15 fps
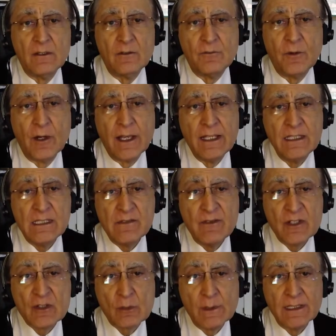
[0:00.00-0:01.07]
For
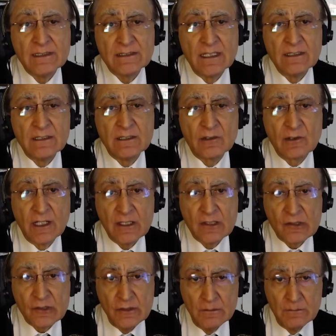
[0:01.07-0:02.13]
individualist
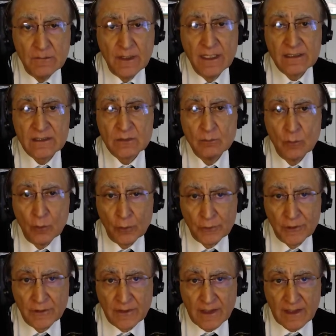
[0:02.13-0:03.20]
integration, it's more
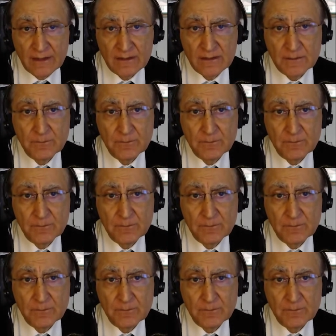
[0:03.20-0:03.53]
than that.